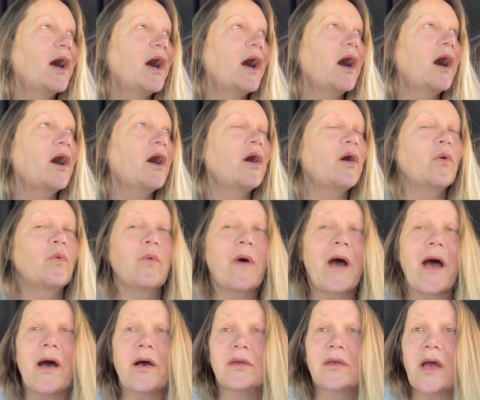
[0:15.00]
Oh,
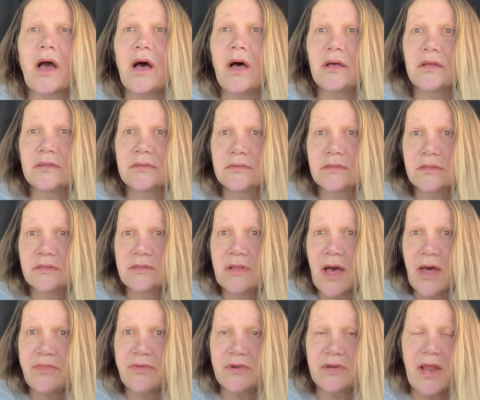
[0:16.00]
wow, y'all. The
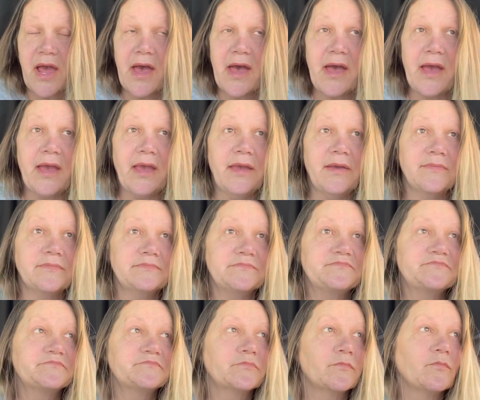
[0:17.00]
other day,
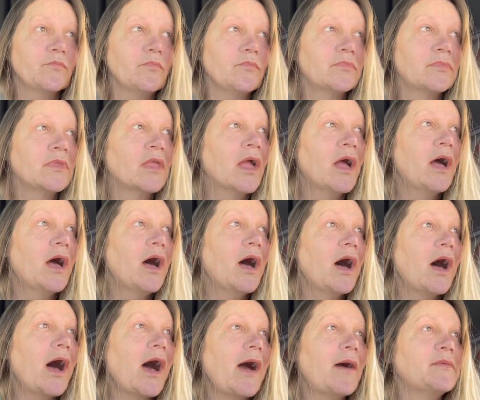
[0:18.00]

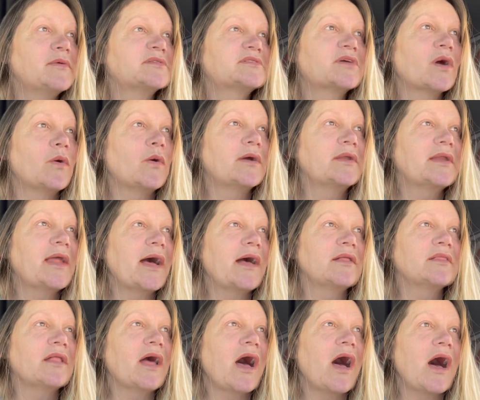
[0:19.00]
I was going
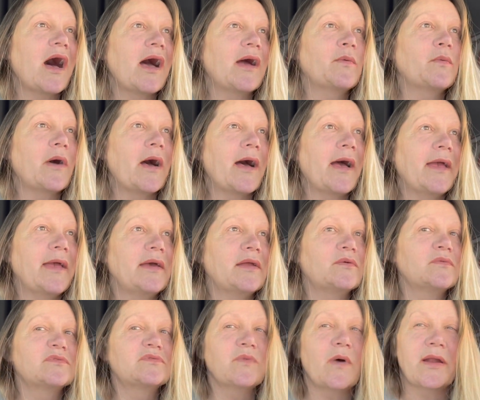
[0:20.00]
down the highway, and
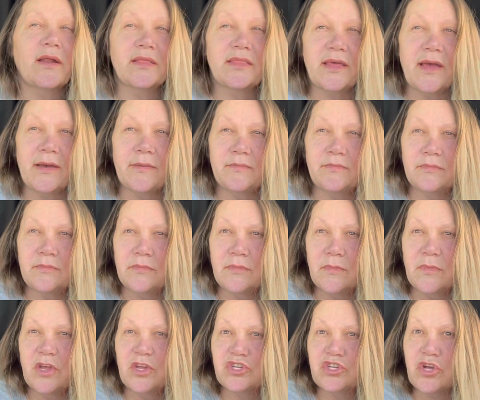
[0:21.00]
it was one of
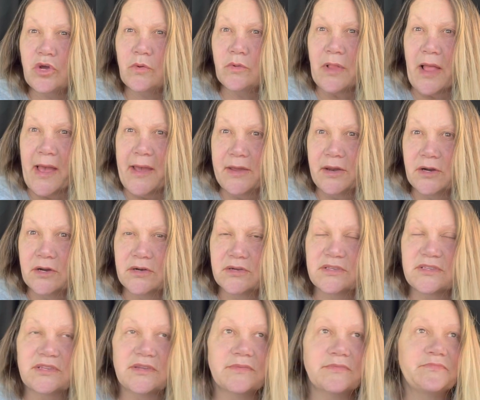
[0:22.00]
them two-laners
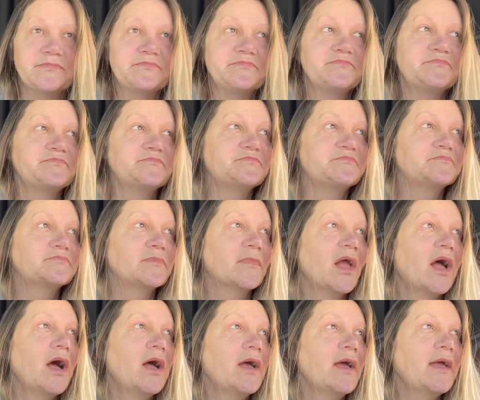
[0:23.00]

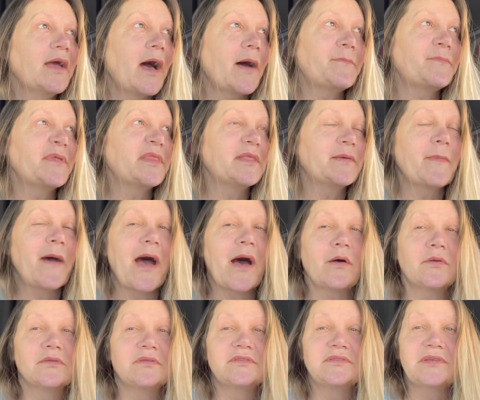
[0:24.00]
up in the
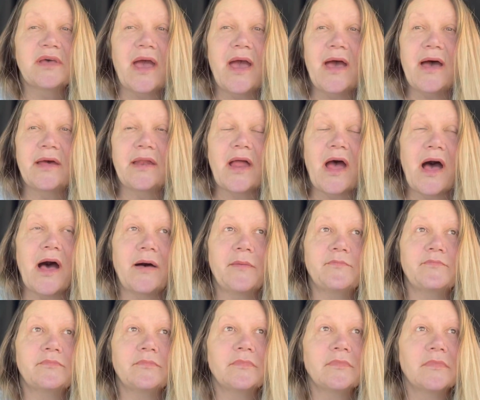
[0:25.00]
mountains, and
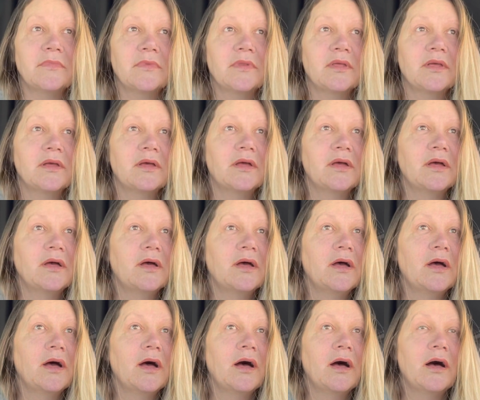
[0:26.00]

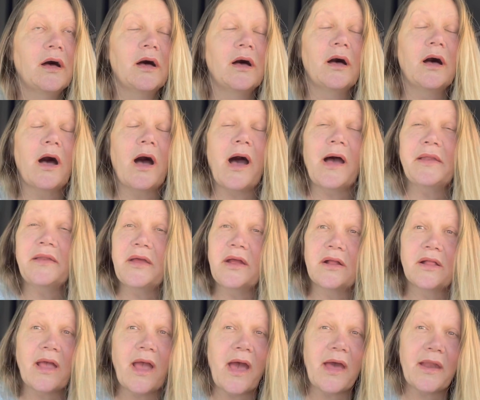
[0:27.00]
um, I
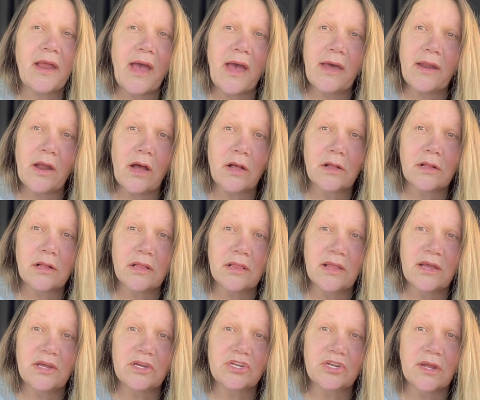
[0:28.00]
nearly had a head-on
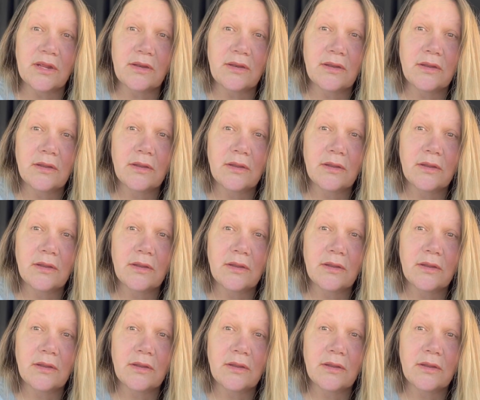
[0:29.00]
collision